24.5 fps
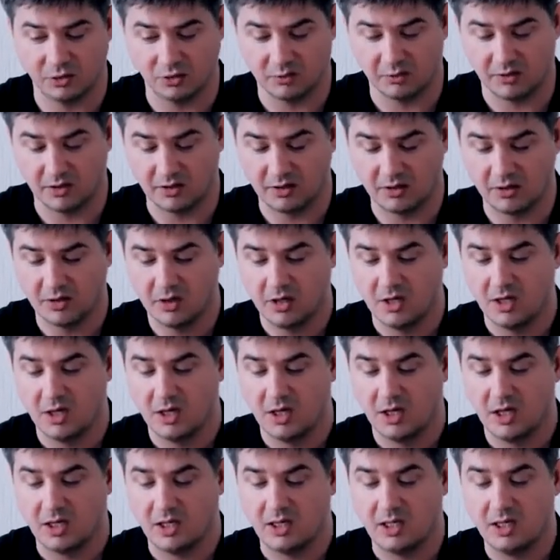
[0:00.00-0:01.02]
The first
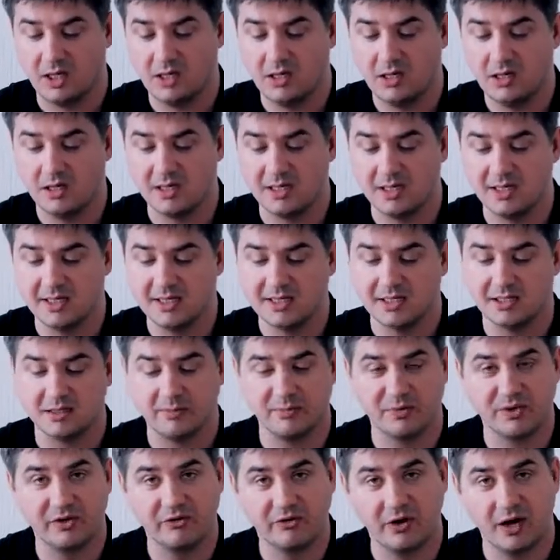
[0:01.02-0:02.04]
field is the
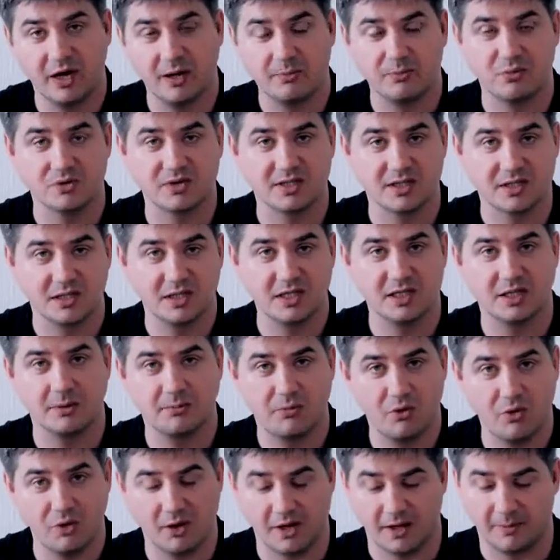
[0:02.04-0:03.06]
current wallet, which
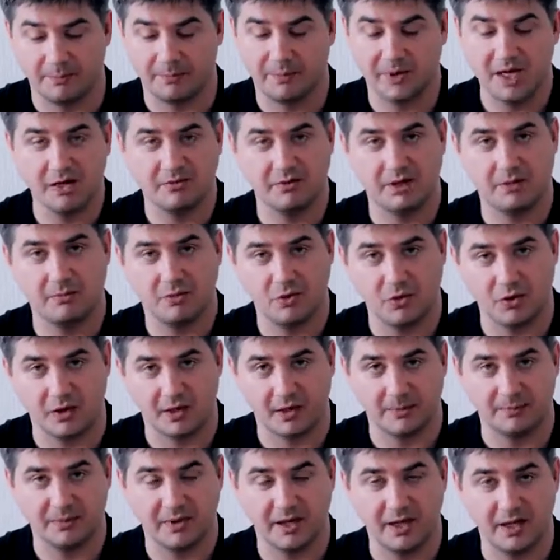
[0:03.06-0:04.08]
is imported into the
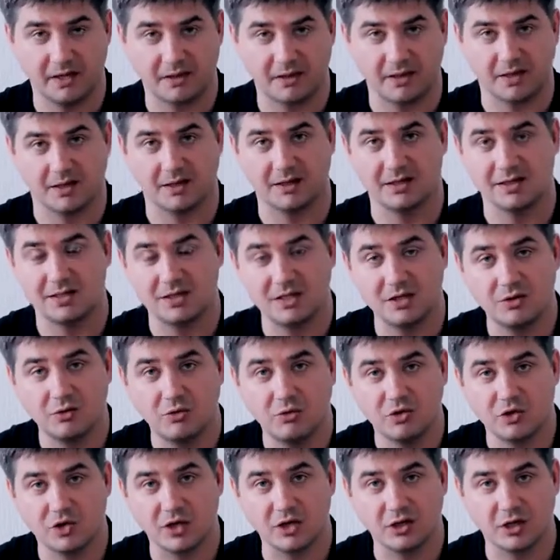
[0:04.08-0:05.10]
box. It
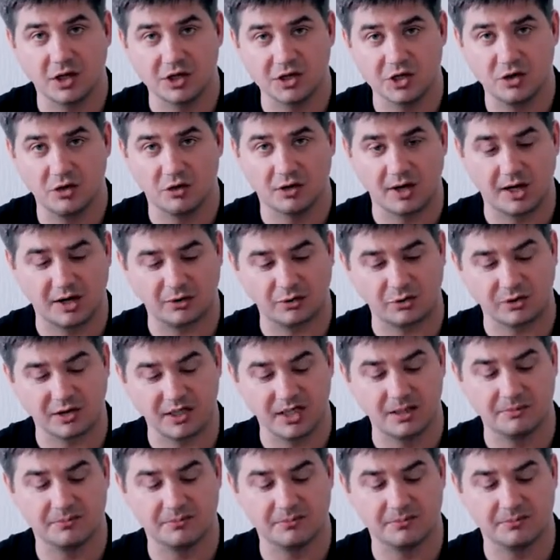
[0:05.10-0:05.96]
is empty now.